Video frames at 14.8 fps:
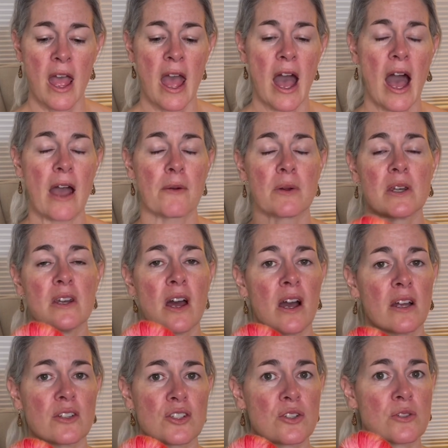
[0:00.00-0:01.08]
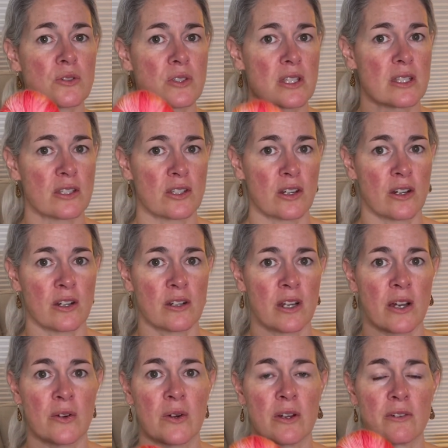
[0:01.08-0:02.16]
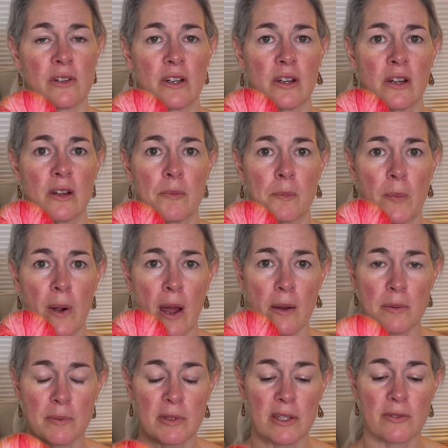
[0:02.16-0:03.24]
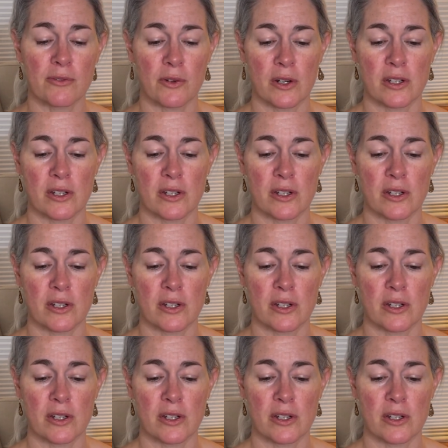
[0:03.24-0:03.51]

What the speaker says: I would not choose this yarn, however, probably for